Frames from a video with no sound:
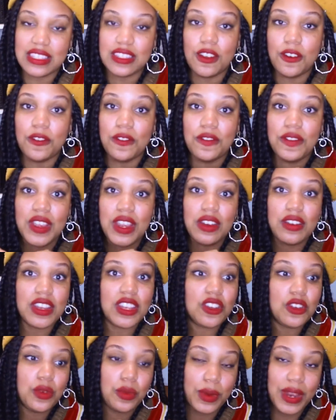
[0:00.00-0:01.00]
So
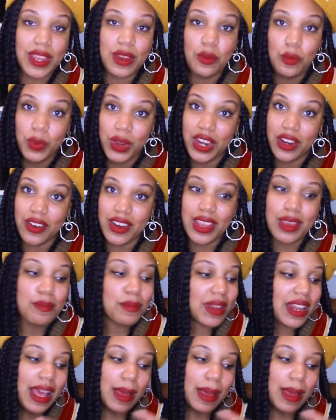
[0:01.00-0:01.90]
very great wearing but